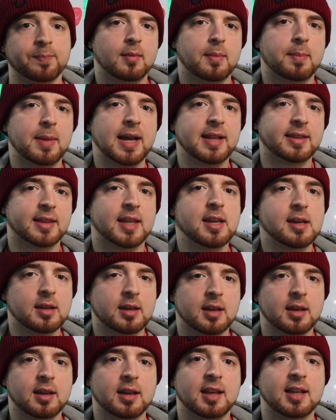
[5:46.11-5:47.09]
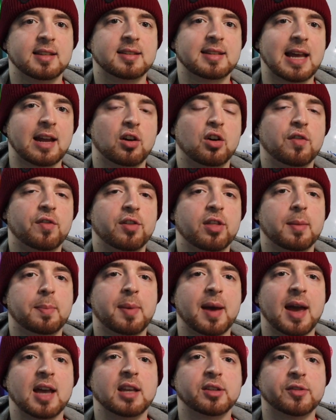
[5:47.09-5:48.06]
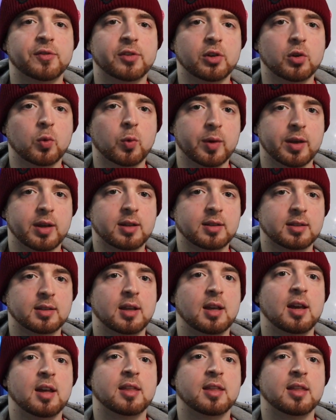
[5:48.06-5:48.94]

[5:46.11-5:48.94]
My thinking is that over the past few weeks,